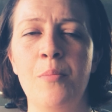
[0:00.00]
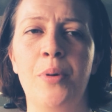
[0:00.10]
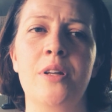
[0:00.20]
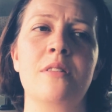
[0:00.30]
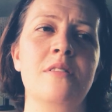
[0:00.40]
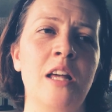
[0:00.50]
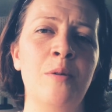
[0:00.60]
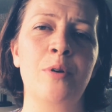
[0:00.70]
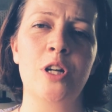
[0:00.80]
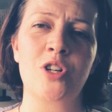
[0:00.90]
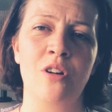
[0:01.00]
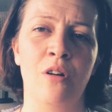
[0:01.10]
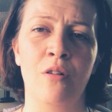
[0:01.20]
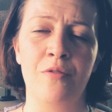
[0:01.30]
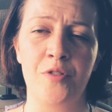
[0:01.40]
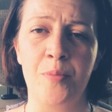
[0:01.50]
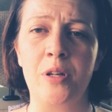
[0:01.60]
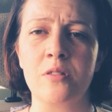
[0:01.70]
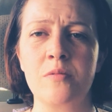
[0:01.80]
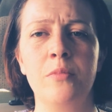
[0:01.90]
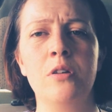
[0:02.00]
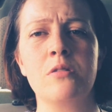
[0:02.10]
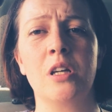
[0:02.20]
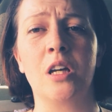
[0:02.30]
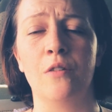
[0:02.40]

But as a celebration of the Beatles' music